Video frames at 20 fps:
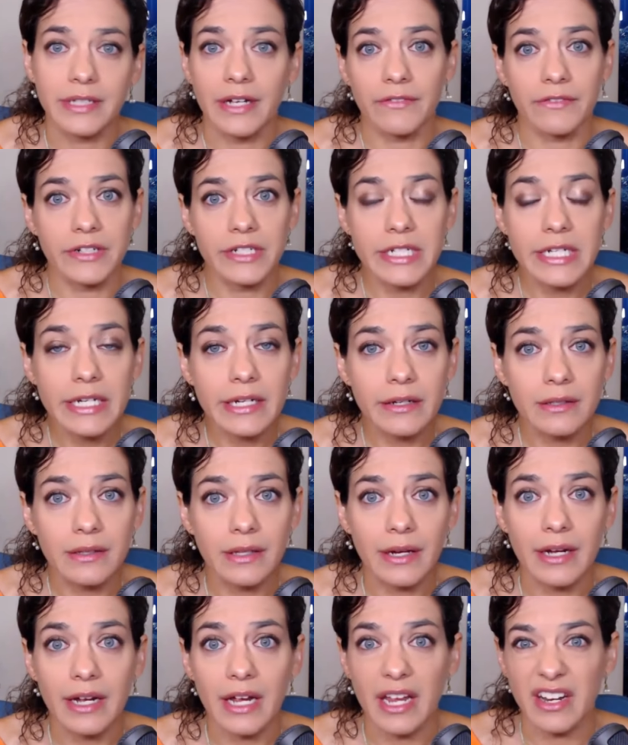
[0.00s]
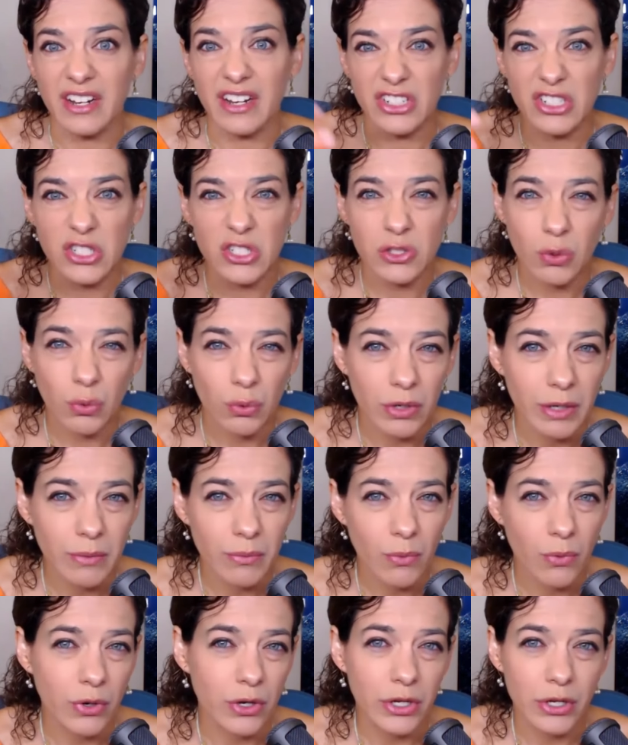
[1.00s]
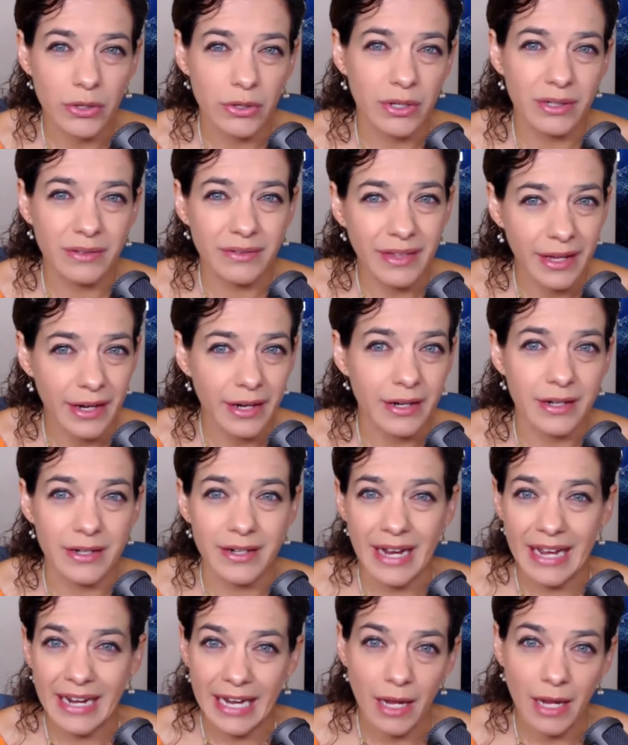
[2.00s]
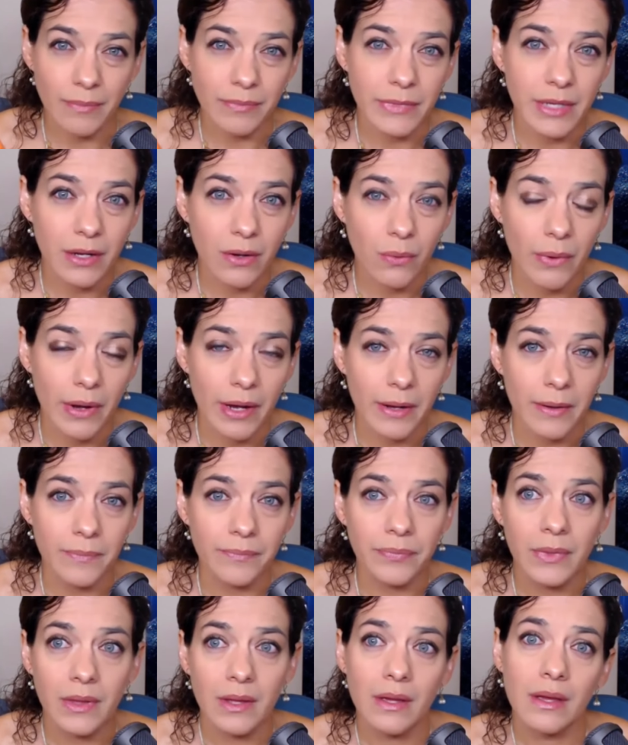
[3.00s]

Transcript: diverticuli and are storing more urine there and not emptying well?